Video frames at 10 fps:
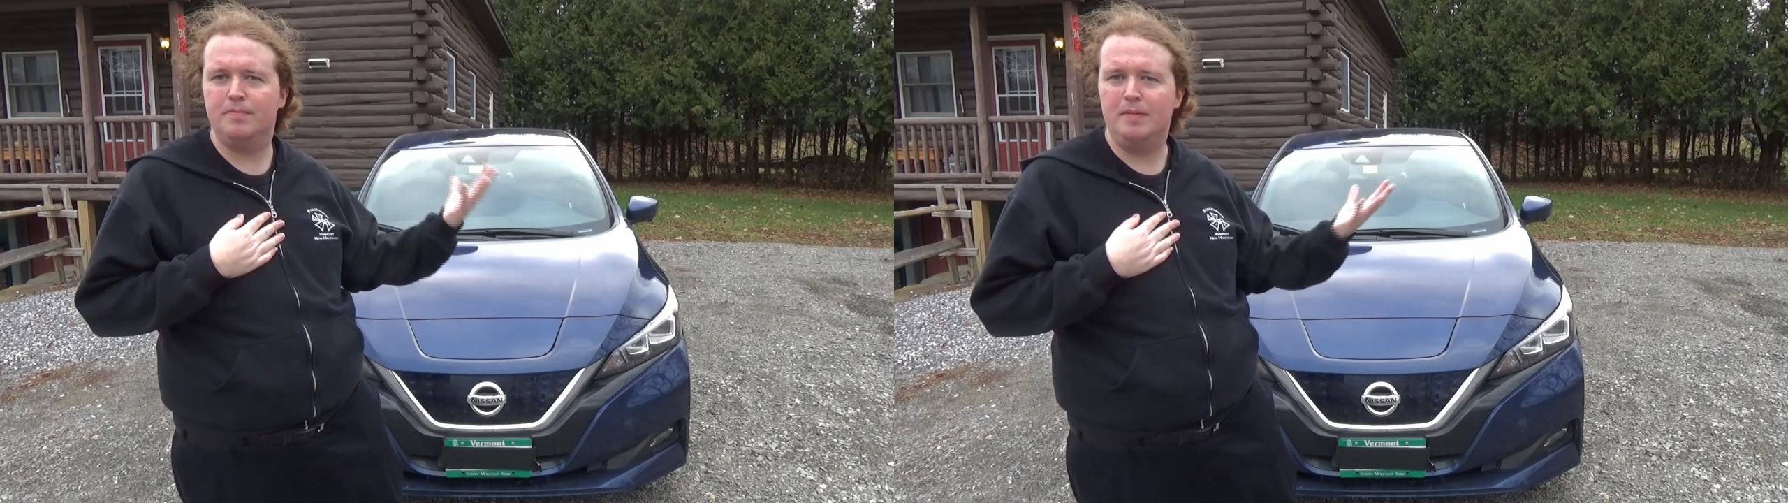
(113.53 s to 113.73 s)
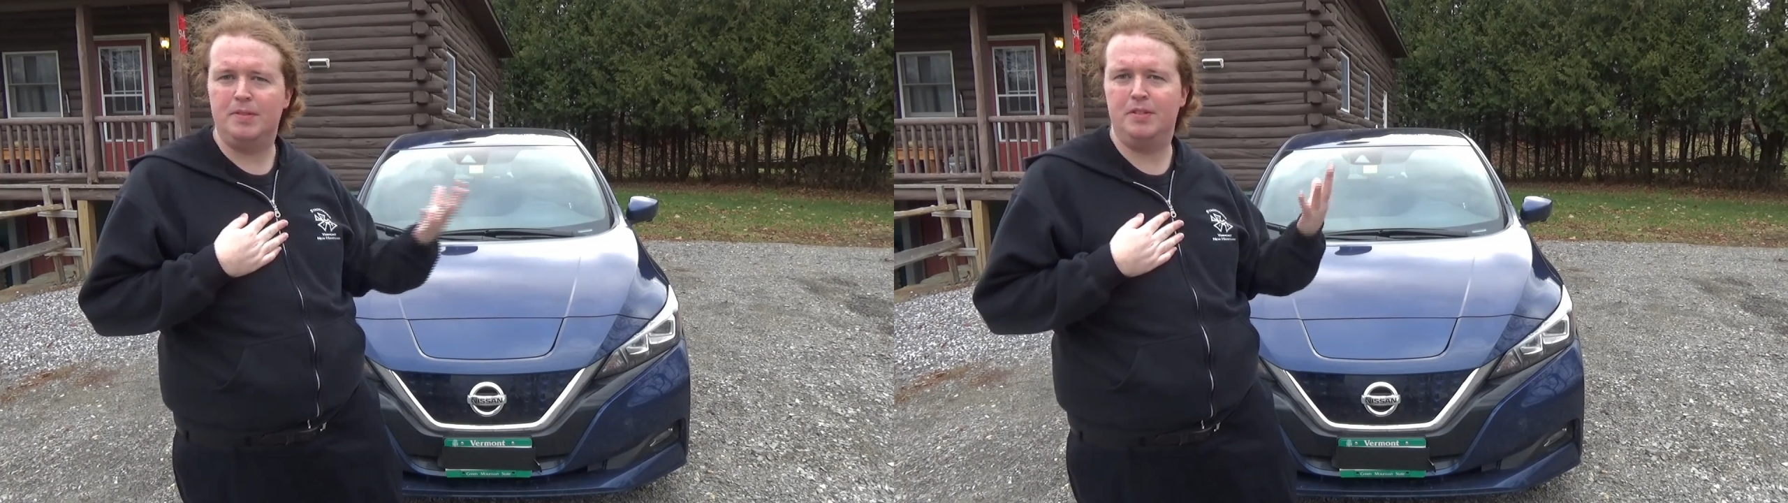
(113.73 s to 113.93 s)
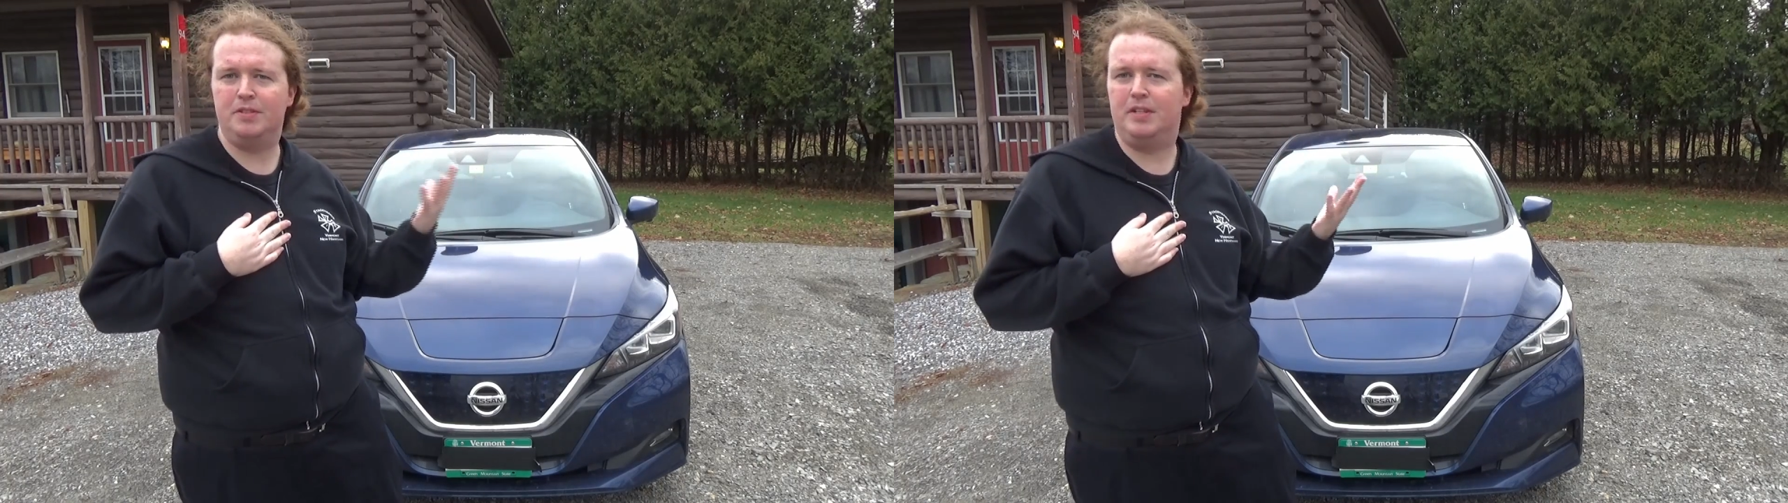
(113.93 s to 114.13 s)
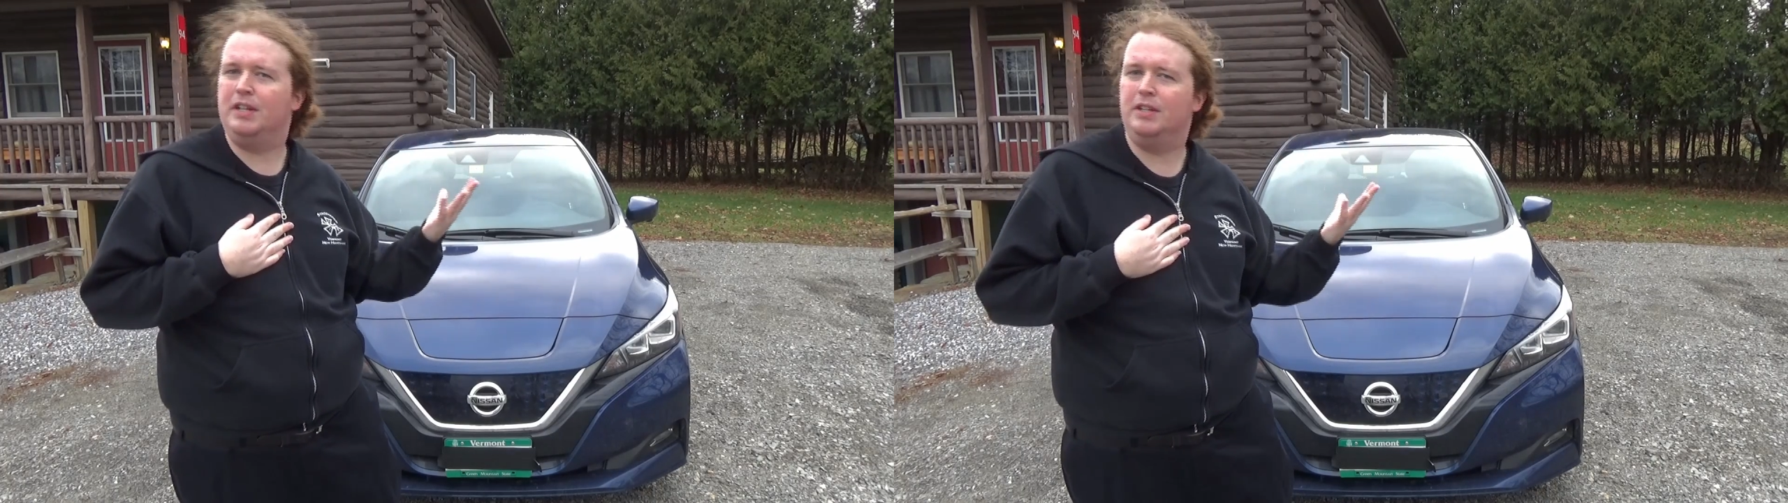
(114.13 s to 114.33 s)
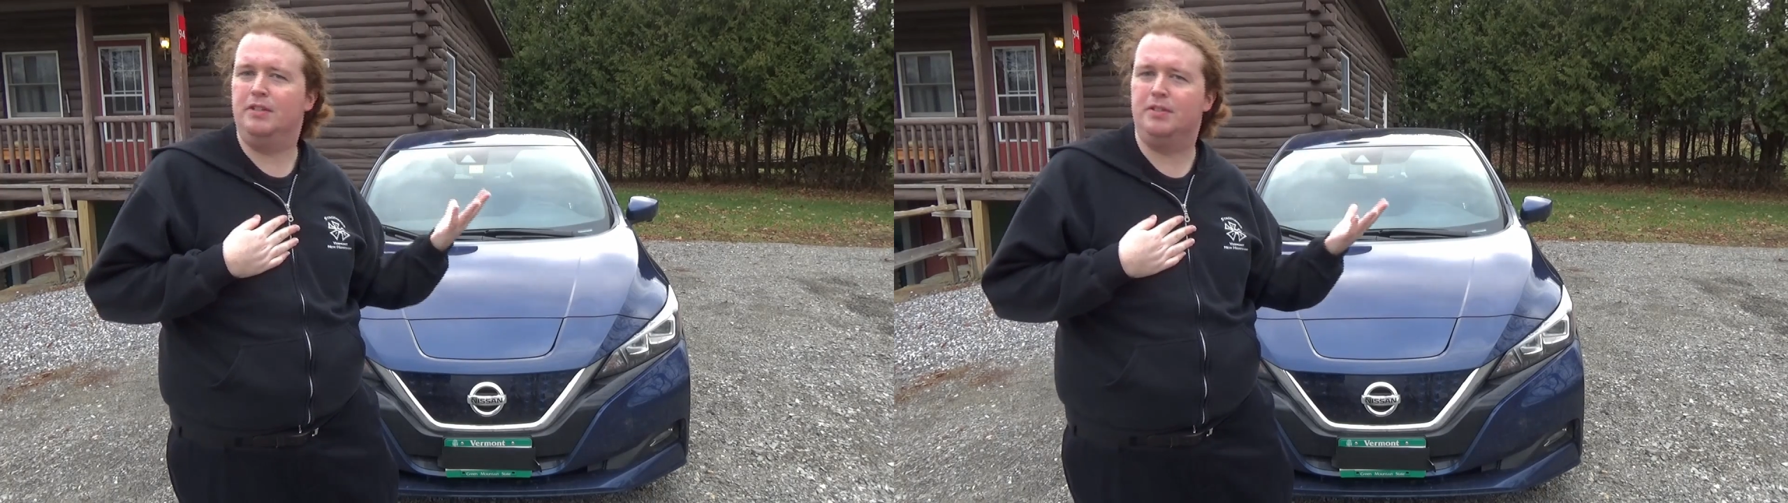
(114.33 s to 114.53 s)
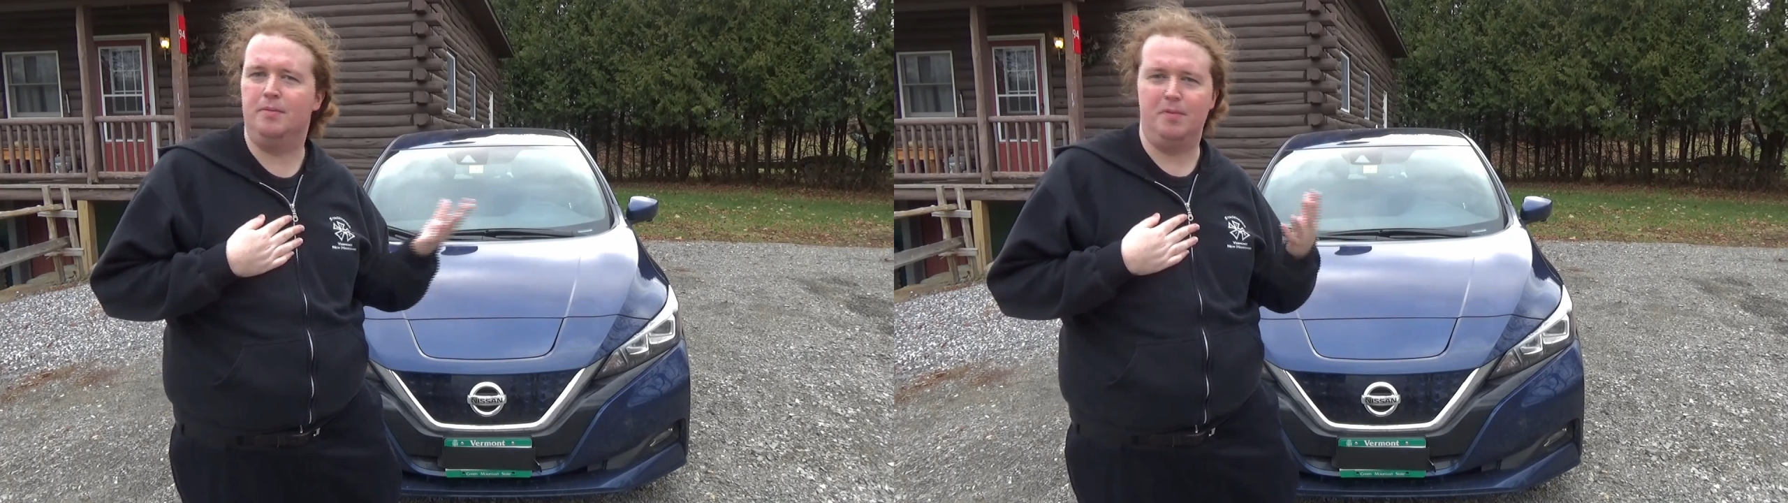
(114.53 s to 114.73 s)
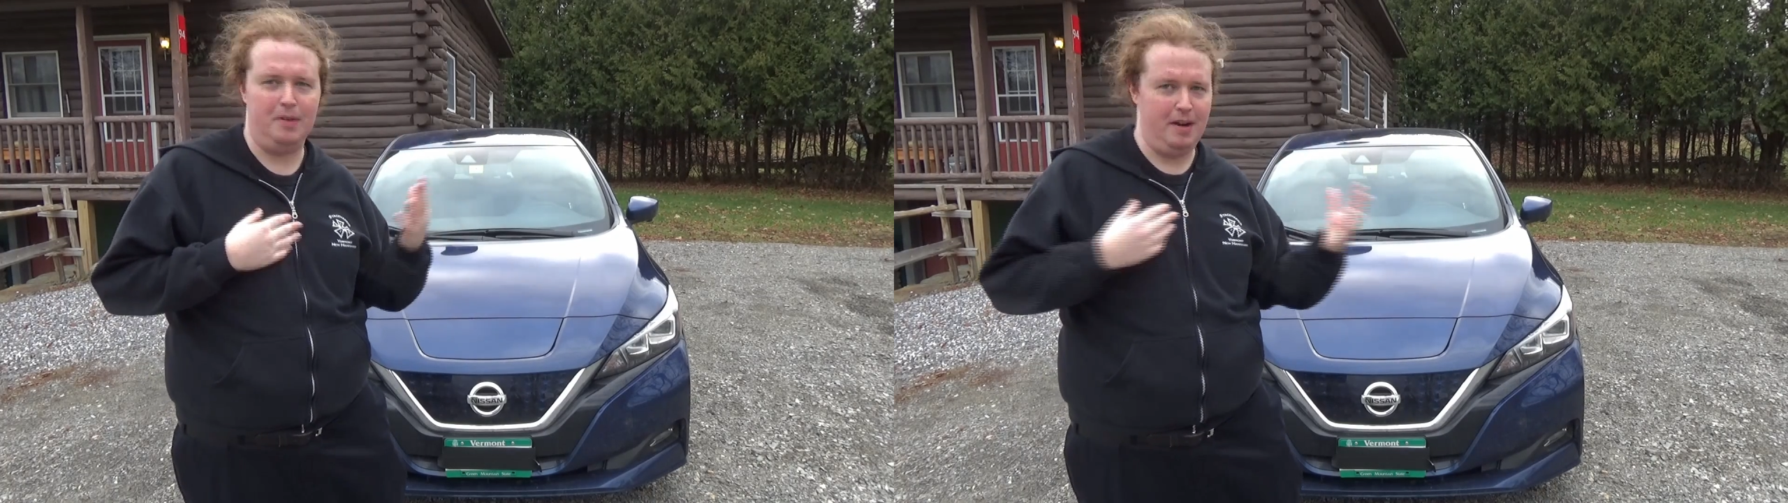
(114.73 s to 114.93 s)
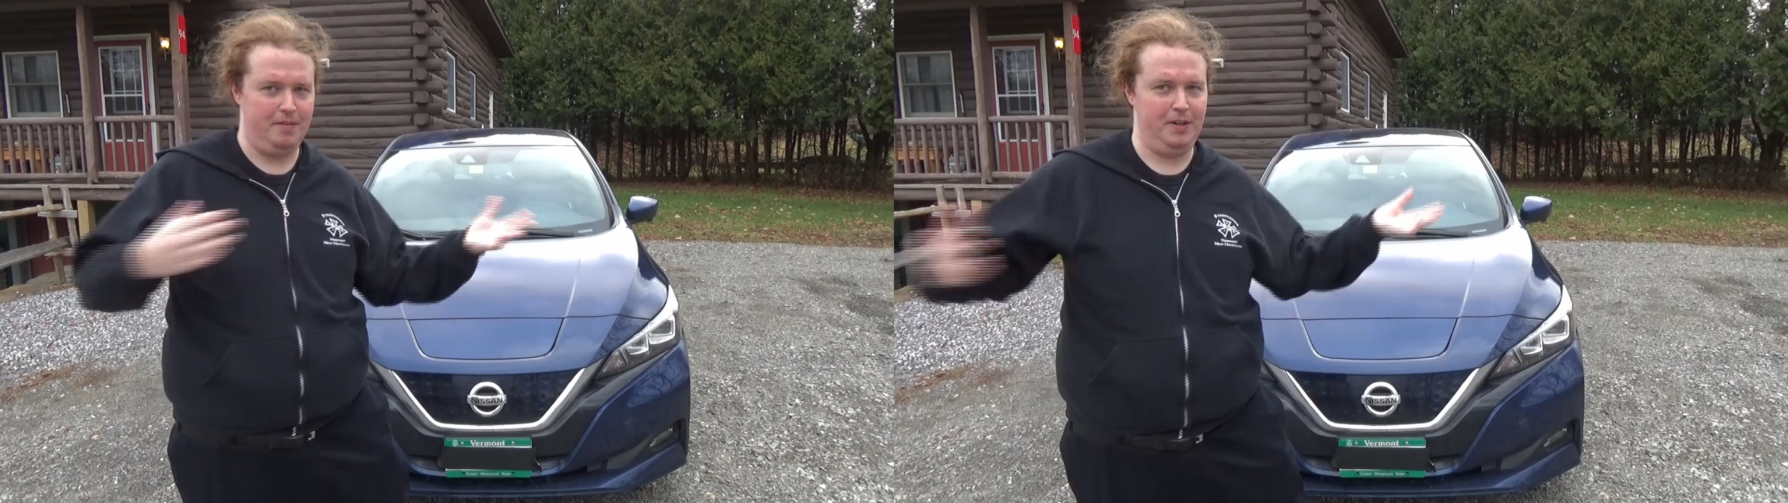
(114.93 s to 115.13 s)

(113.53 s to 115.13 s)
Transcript: I'm sure there's a technical term for whatever,